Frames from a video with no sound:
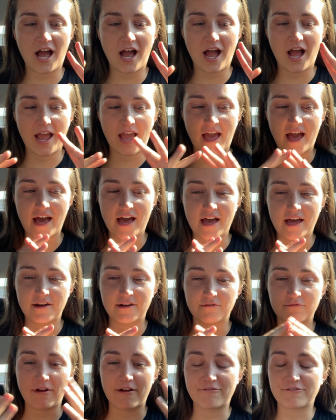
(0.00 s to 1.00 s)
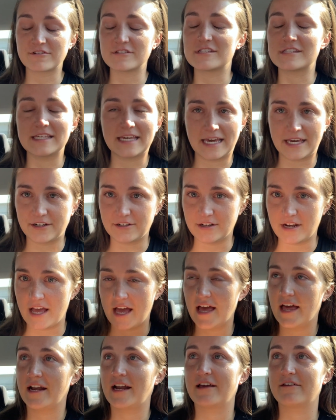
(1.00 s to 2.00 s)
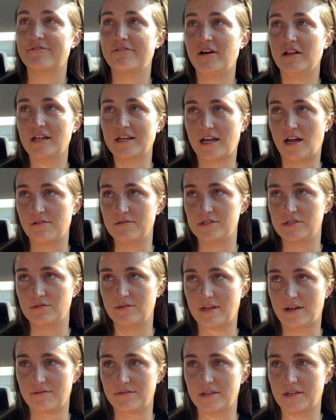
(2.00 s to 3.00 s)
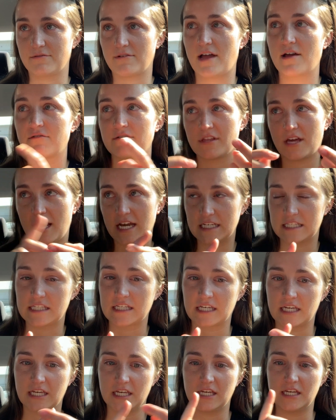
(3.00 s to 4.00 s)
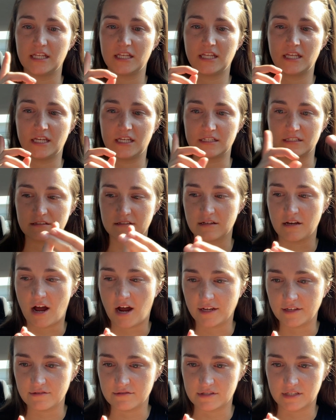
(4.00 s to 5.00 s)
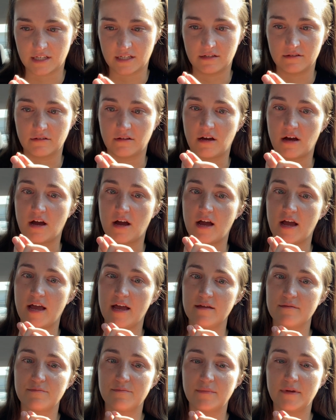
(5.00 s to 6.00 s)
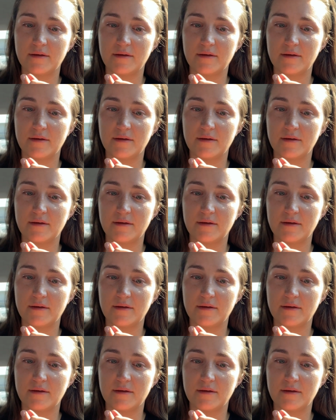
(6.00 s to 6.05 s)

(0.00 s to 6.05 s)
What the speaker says: I had referenced the internet and I felt like I was doing everything right with icing it and not using it a lot